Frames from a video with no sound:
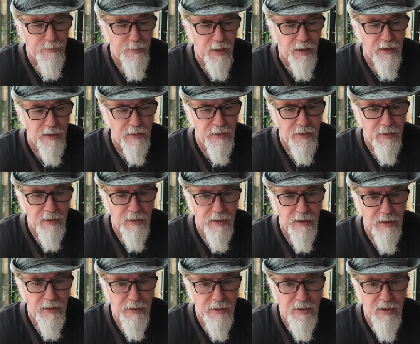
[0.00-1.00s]
but
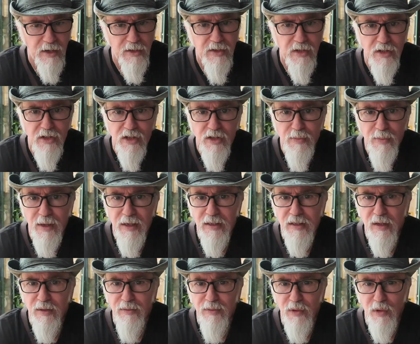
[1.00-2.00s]
it doesn't, it just
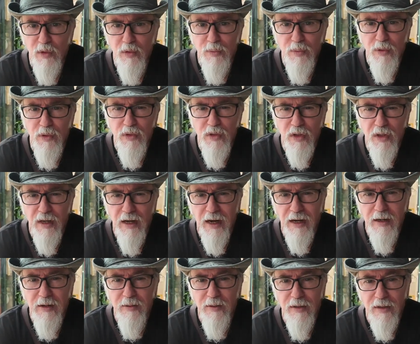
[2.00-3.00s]
makes it viewable so that
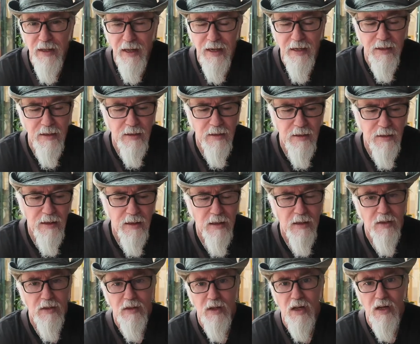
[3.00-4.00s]
I can then
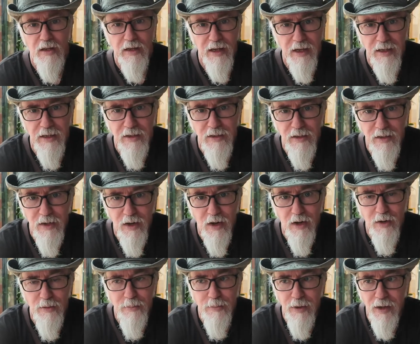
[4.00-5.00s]
log in
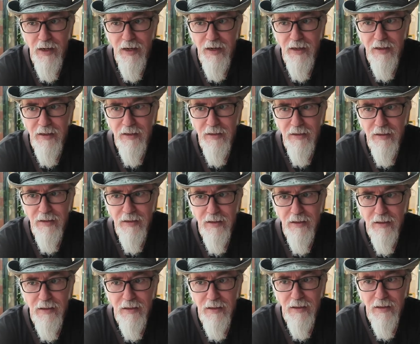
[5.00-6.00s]
on my
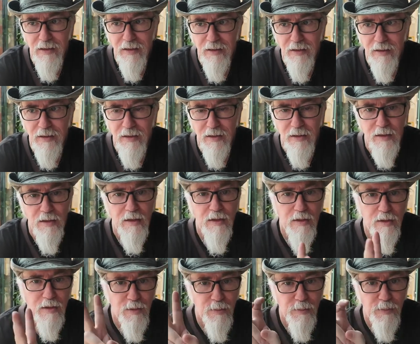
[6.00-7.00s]

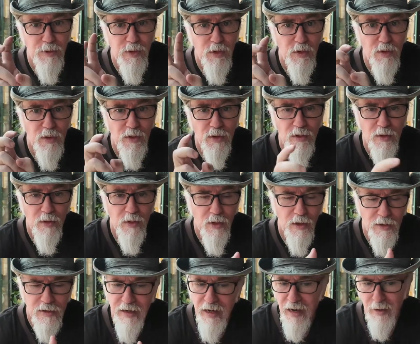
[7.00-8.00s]
computer
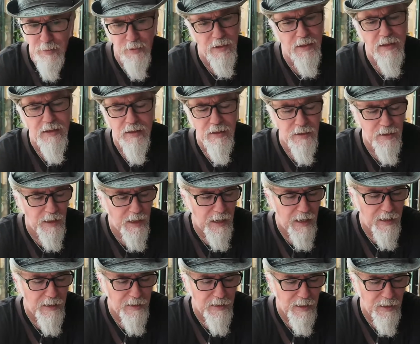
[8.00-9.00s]
or tablet
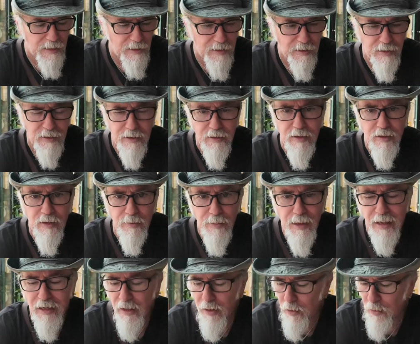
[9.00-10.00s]
and then
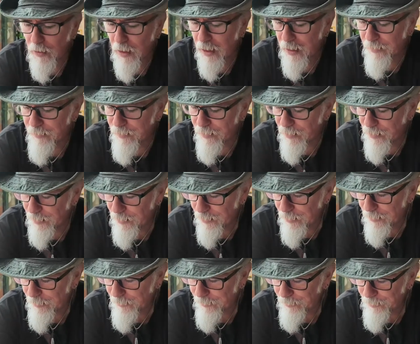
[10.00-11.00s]
make it go live.
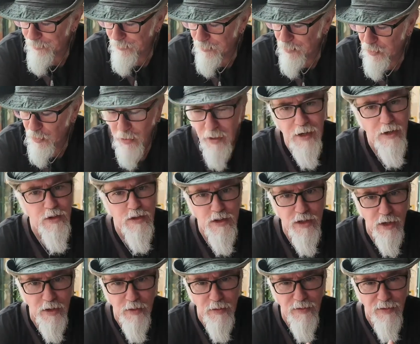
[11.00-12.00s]
So here's
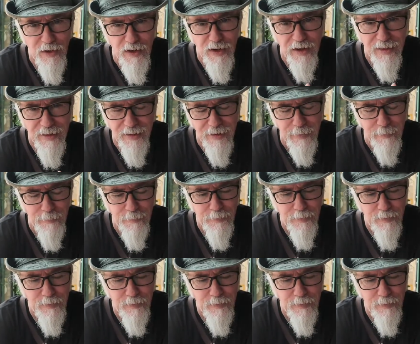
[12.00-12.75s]
the other fun thing.